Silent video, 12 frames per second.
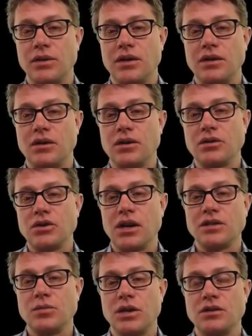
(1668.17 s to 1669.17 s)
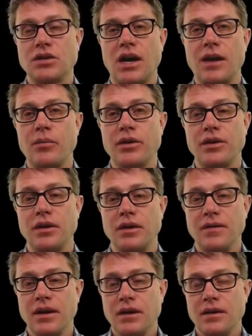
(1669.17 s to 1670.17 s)
So when the neurotransmitters gap with
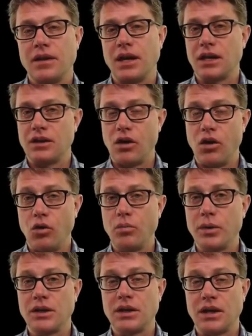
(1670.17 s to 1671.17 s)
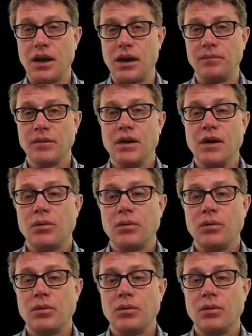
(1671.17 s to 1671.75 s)
it, they can open it up.